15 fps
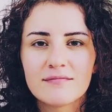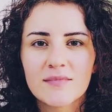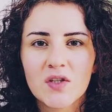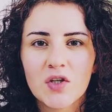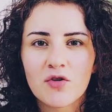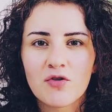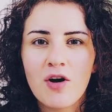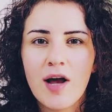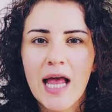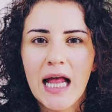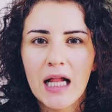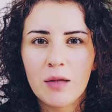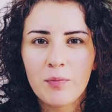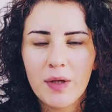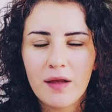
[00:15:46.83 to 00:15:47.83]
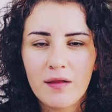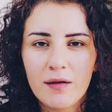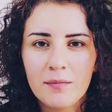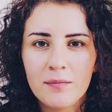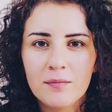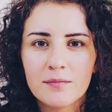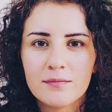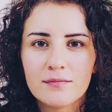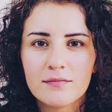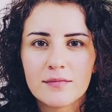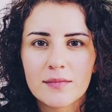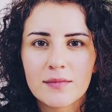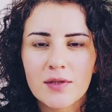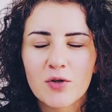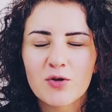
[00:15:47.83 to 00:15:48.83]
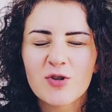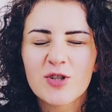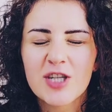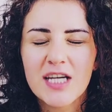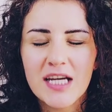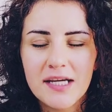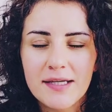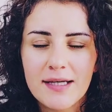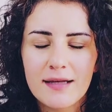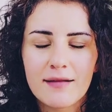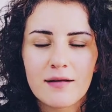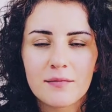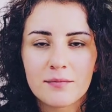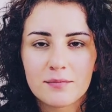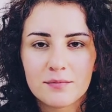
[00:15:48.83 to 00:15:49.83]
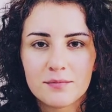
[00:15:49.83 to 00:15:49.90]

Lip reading: You're not helping them, you're cheating them.